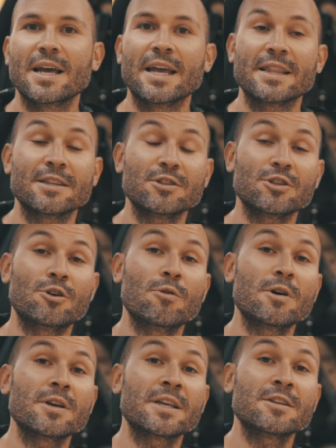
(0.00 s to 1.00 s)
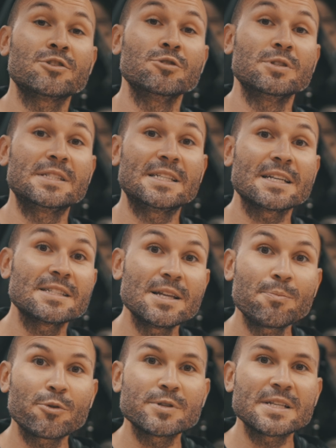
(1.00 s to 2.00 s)
and going to
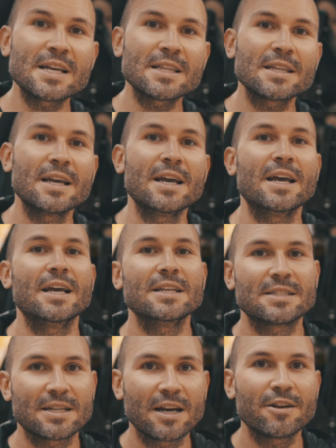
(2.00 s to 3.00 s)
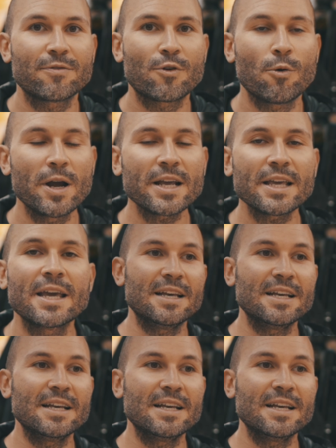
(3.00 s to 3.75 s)
60%, it's kind of quick.